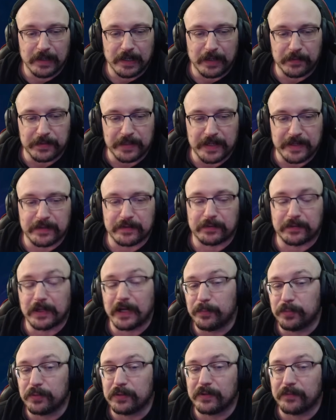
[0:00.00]
We had a
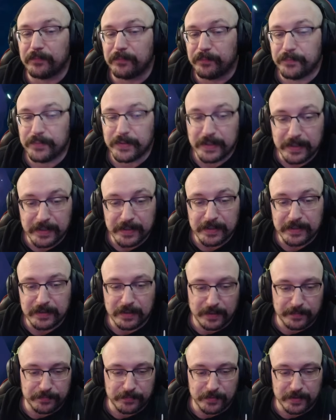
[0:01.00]
couple of big
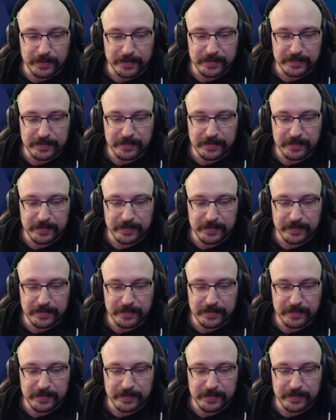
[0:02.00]
upgrades